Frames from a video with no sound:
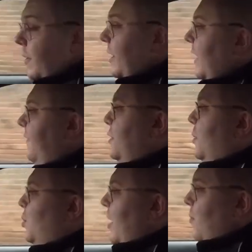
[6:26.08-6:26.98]
at the difference
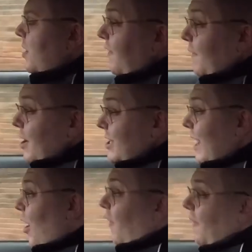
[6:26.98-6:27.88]
between when you first set
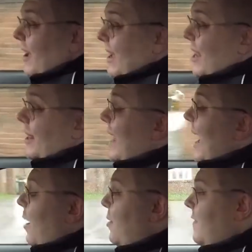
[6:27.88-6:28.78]
off in the
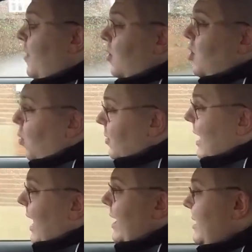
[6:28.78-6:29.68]
car when you've got cold
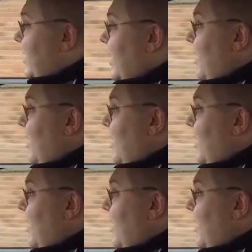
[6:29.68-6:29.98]
tyres